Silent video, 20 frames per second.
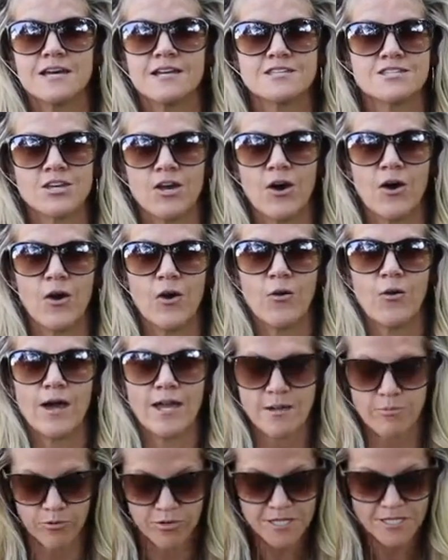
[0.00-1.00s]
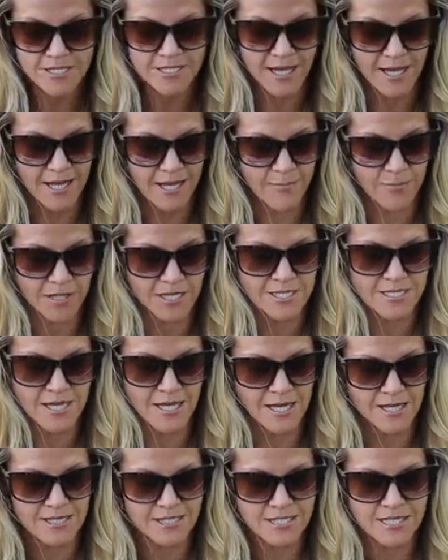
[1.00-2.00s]
So I can put the sign up and it
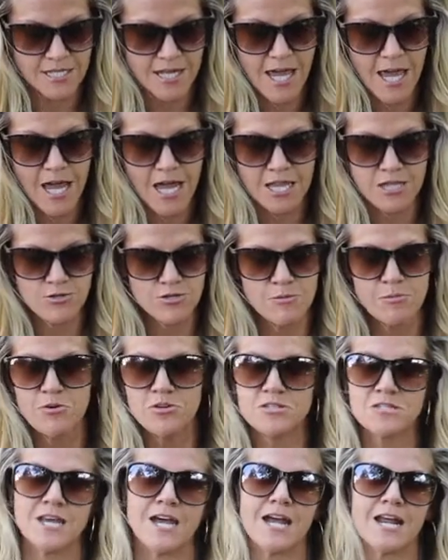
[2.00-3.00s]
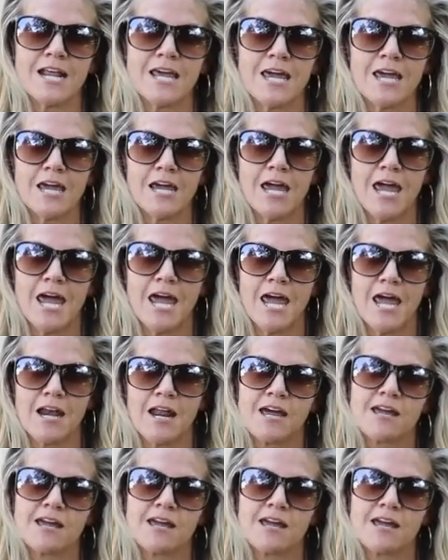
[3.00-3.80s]
says, today there's a book signing, and